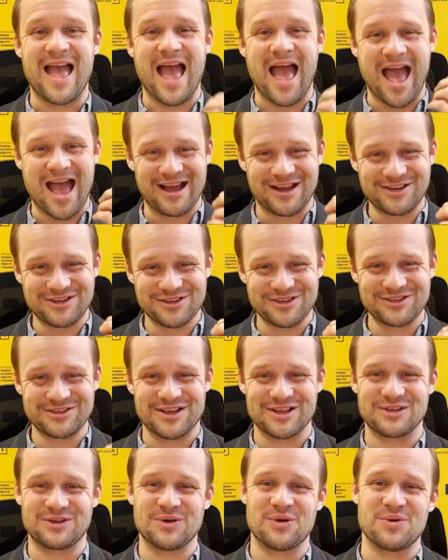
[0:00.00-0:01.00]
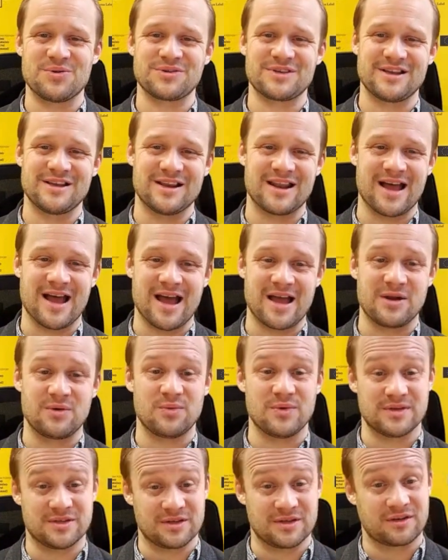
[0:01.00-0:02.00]
action that goes in line
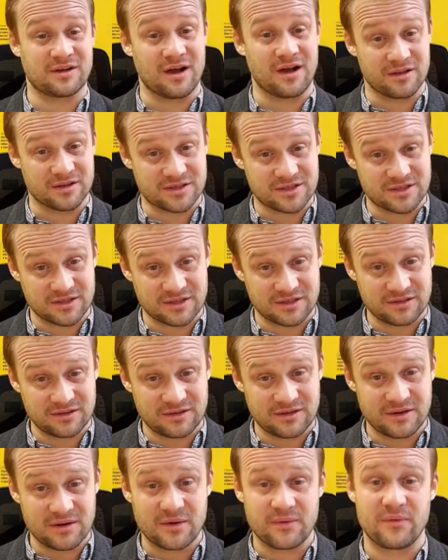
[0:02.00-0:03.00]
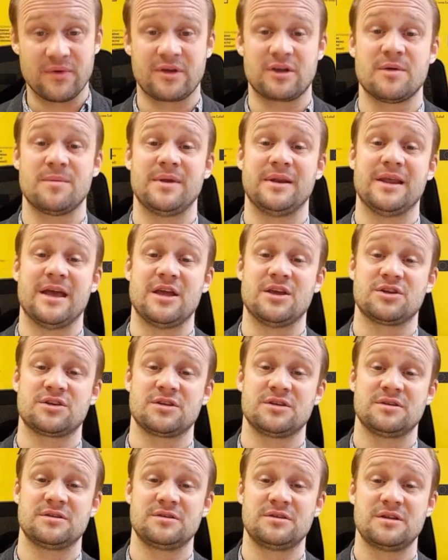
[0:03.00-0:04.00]
with the Council
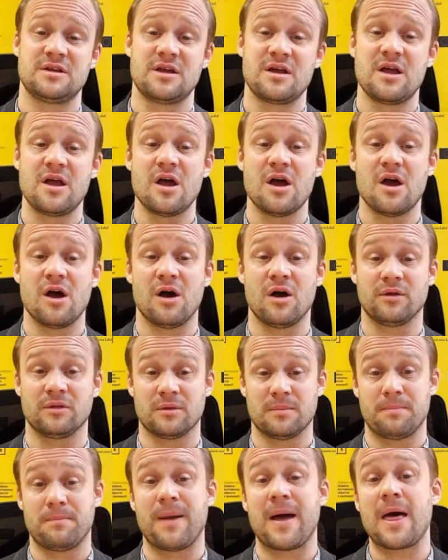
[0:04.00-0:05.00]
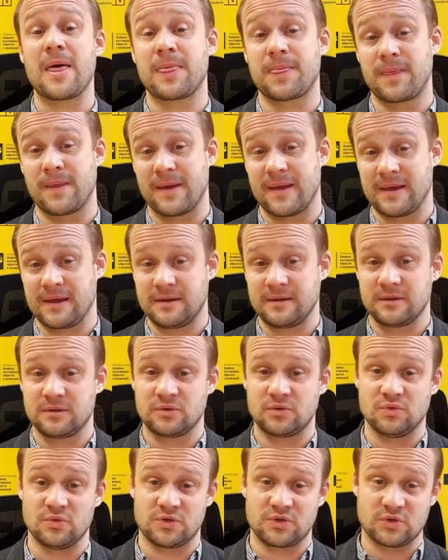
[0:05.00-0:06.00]
recommendation on a pathway
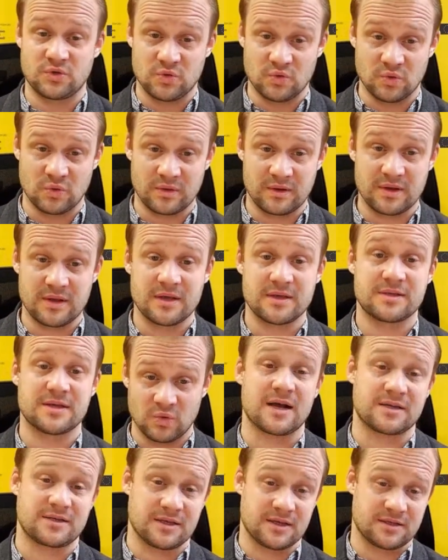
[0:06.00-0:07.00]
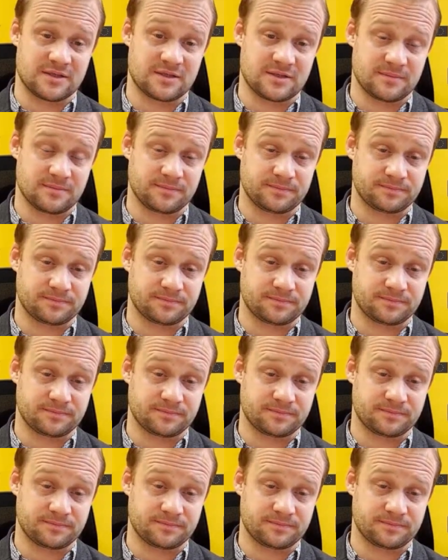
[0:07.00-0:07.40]
to school success.